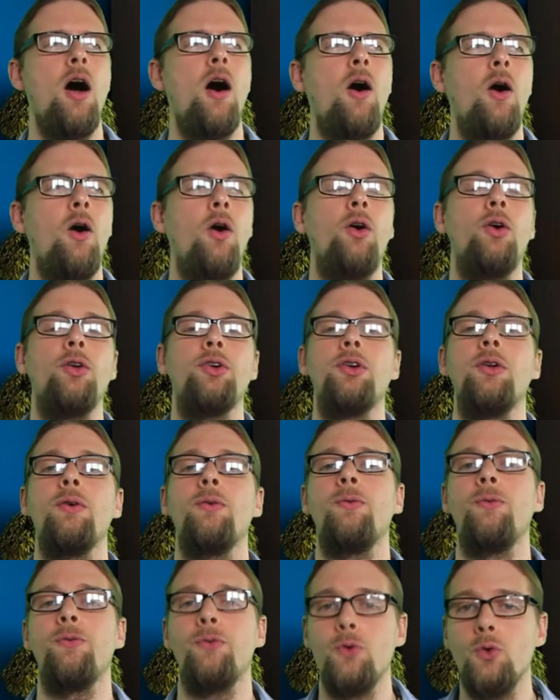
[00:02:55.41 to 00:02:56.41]
on
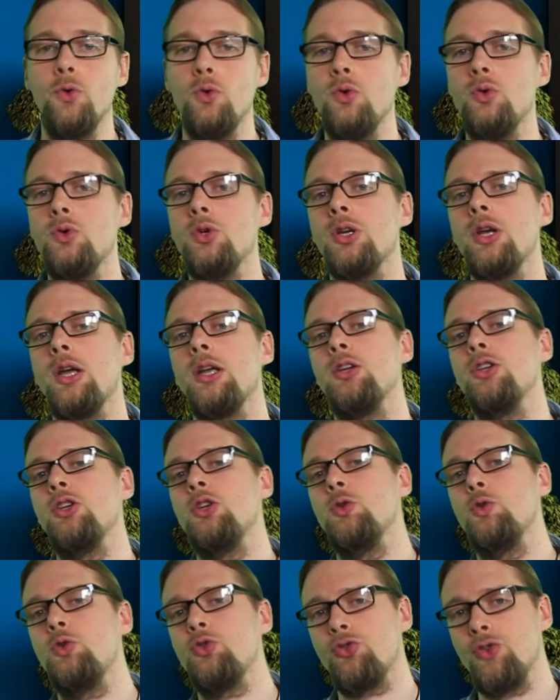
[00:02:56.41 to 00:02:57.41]
food and
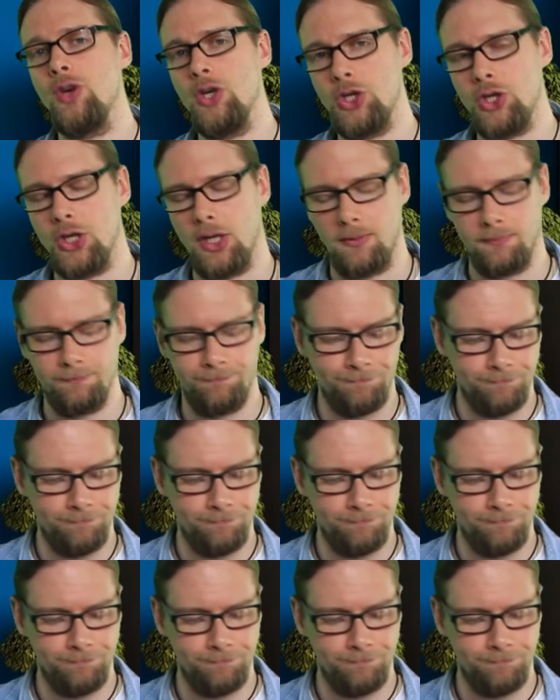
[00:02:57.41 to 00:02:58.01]
nutrition.